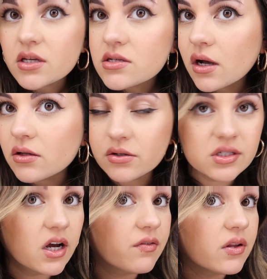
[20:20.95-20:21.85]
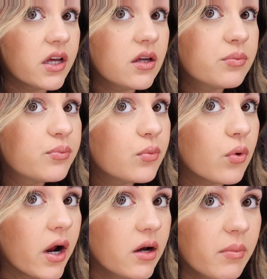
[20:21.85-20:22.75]
this color is definitely
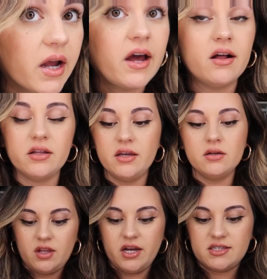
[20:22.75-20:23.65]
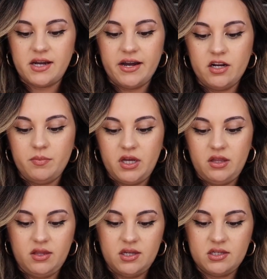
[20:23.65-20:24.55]
right up my alley. The next item
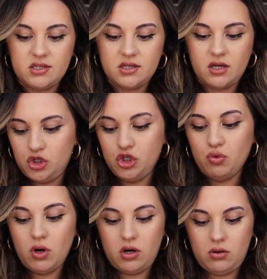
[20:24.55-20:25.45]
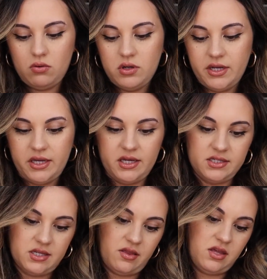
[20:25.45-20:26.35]
in this duo
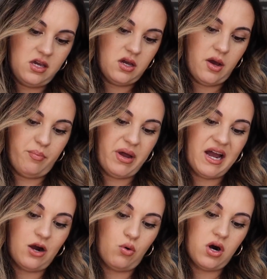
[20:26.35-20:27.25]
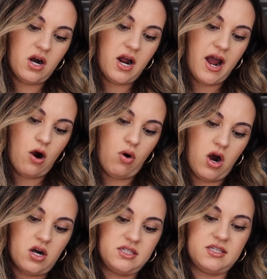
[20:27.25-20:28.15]
is the Power
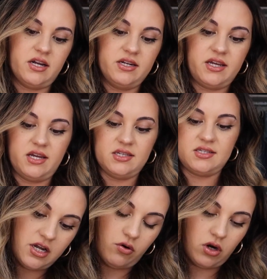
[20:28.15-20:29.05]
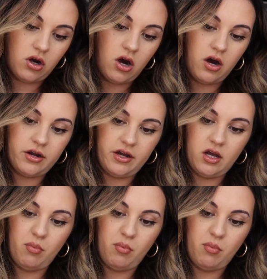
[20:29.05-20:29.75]
Hour Sun-Kissed Terracotta